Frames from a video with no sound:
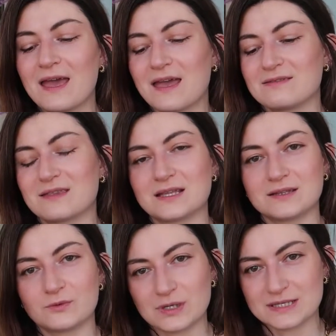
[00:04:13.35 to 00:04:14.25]
and
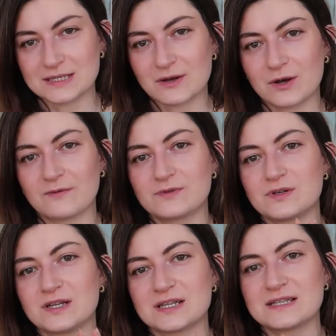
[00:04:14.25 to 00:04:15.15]
then rinse it off
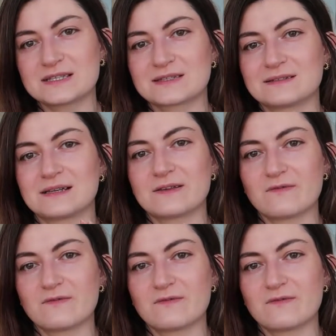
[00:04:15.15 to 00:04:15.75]
you're gonna instantly